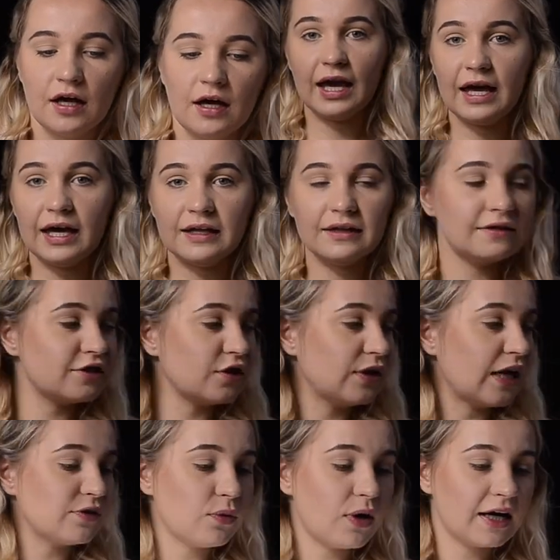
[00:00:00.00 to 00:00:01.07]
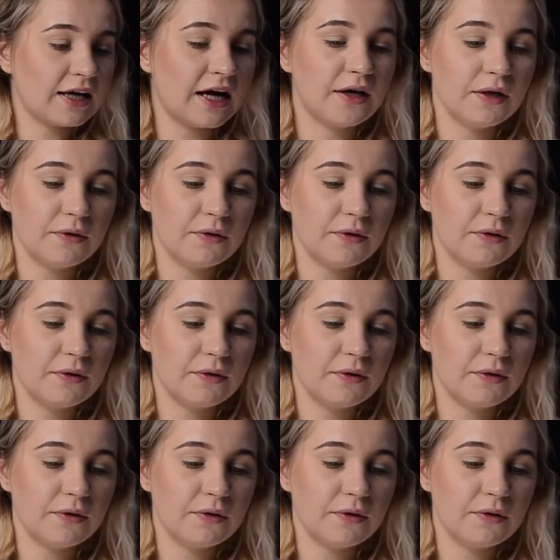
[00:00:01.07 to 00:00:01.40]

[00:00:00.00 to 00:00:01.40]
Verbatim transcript: And so that's what I carry